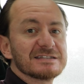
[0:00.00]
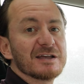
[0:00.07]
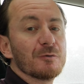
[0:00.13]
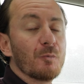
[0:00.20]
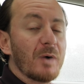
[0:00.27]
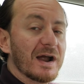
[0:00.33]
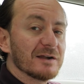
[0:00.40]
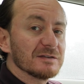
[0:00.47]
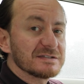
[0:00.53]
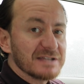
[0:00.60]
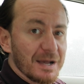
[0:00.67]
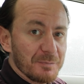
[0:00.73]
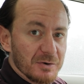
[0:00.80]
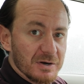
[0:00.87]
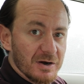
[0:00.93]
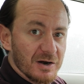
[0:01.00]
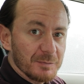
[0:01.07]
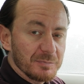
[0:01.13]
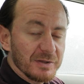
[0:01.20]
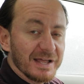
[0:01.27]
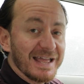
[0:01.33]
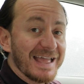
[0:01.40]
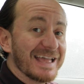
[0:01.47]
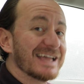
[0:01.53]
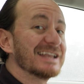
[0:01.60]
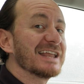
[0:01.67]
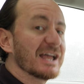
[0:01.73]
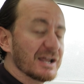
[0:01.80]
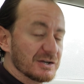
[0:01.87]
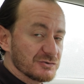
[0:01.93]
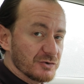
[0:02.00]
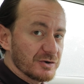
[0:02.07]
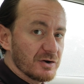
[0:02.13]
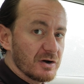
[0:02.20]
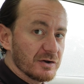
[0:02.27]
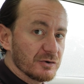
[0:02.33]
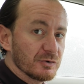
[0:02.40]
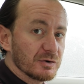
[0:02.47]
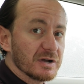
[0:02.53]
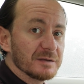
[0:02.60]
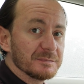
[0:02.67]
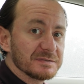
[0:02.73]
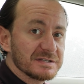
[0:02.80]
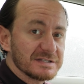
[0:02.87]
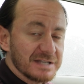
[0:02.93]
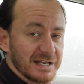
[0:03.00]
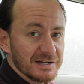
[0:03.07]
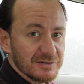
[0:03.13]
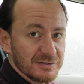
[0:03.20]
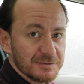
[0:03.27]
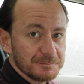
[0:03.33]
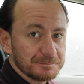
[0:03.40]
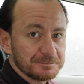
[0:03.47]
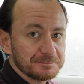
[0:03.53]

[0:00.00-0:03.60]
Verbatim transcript: is that wireless Apple CarPlay and Android Auto come standard.